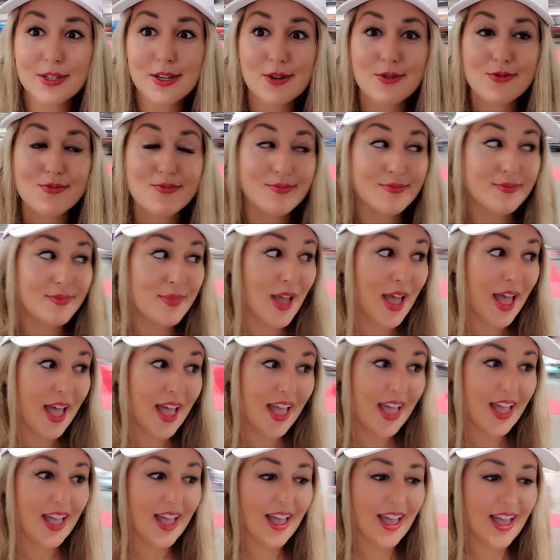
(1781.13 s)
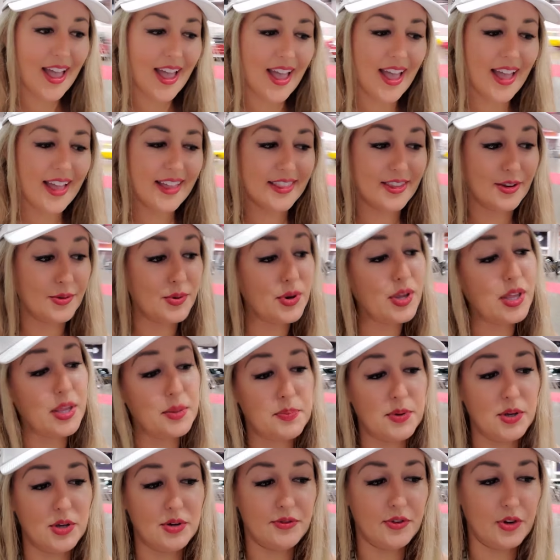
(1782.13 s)
II. They're really
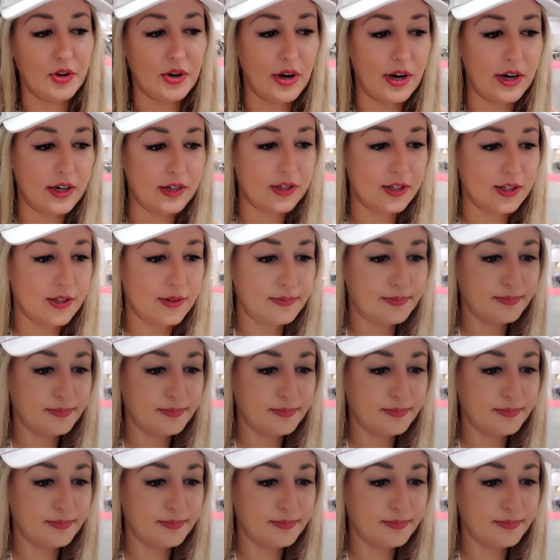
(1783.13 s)
beautiful cars.